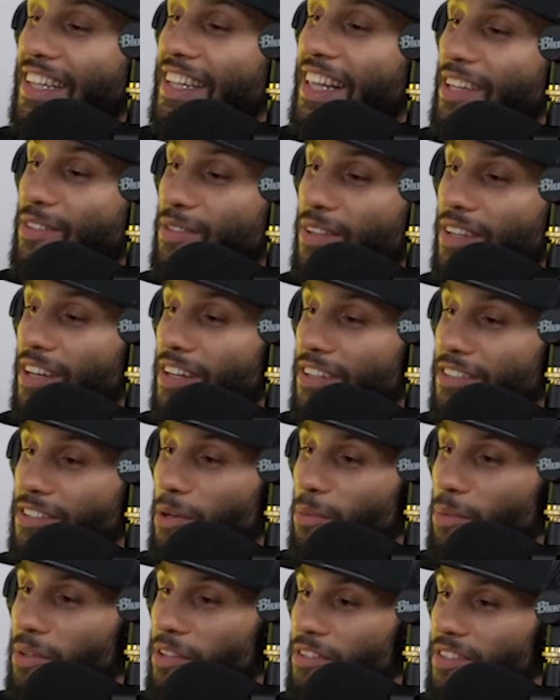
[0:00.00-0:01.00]
That's what I was
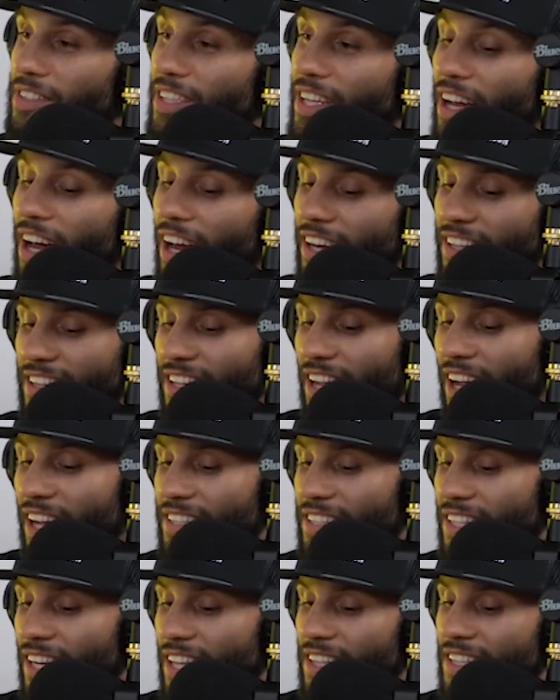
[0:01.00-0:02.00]
hoping you'd say. I'd
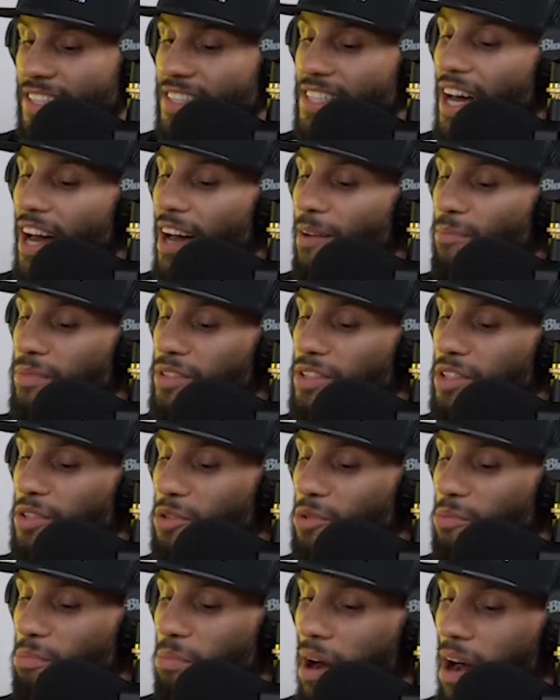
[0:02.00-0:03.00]
say the top 2
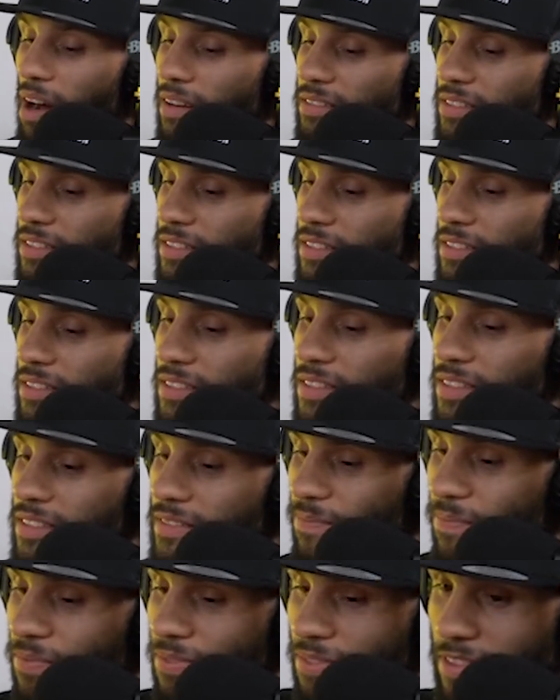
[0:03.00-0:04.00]
boxers
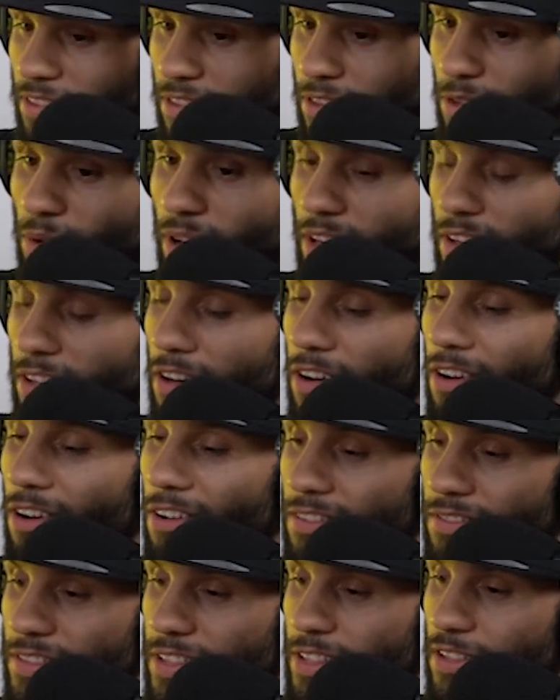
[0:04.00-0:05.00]
throughout all
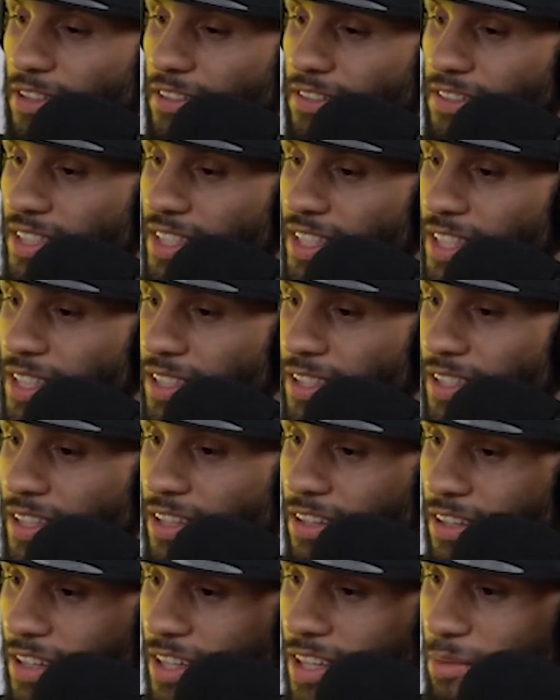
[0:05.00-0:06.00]
of the UFC
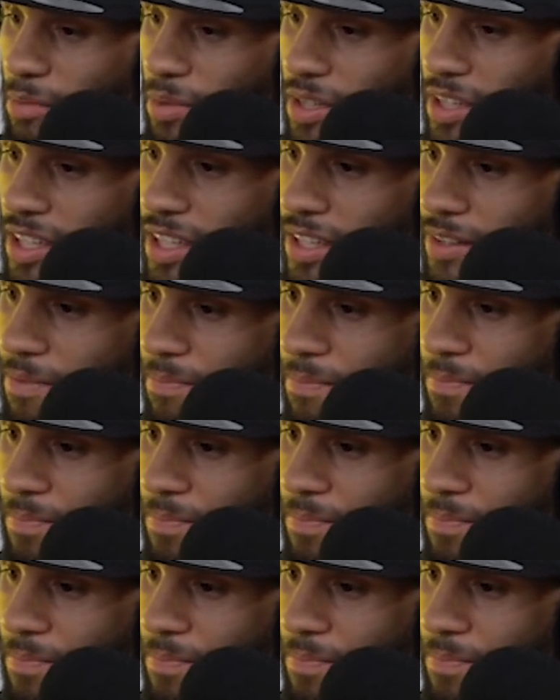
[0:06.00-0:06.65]
are going to be